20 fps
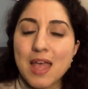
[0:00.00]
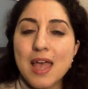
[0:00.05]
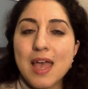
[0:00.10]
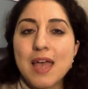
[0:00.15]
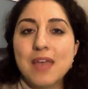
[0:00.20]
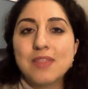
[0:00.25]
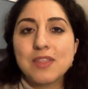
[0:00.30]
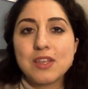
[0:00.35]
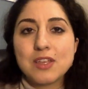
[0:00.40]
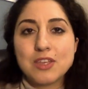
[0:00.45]

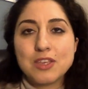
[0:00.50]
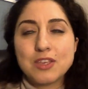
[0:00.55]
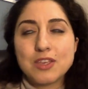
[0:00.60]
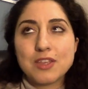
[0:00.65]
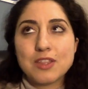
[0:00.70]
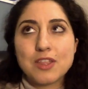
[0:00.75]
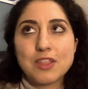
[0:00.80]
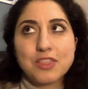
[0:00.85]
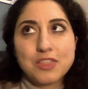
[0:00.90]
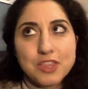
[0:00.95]
And
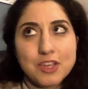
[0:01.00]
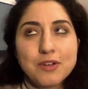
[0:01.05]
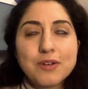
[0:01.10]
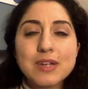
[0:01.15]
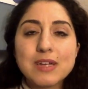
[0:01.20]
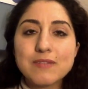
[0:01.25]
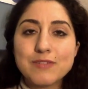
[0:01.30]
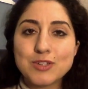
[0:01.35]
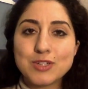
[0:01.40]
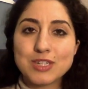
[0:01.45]
the theory
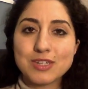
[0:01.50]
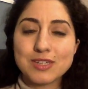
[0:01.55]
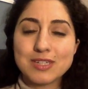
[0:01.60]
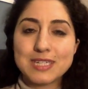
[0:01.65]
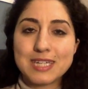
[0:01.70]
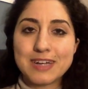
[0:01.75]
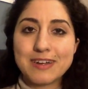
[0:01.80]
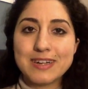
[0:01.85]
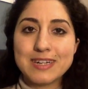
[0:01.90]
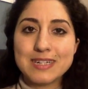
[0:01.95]
of
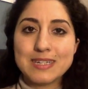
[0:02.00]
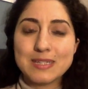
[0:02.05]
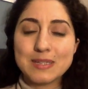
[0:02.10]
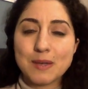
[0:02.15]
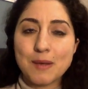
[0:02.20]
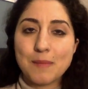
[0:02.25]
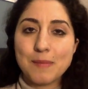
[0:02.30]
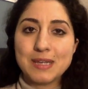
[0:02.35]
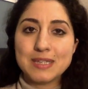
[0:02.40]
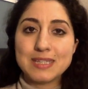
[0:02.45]

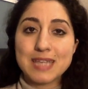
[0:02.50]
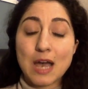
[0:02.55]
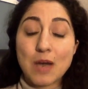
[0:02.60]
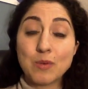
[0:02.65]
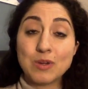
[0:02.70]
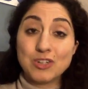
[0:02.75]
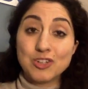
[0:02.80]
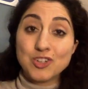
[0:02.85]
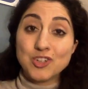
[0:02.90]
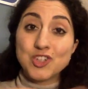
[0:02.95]
utilitarianism is that
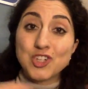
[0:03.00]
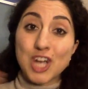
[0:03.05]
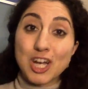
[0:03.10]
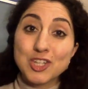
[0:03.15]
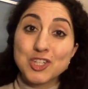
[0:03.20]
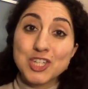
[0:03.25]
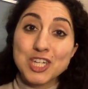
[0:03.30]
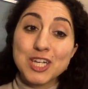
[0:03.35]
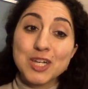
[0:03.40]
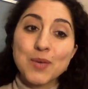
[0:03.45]
when you're
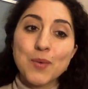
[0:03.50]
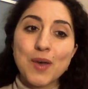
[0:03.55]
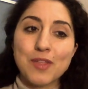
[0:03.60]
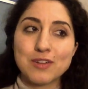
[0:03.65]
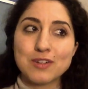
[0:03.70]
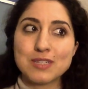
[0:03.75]
judging whether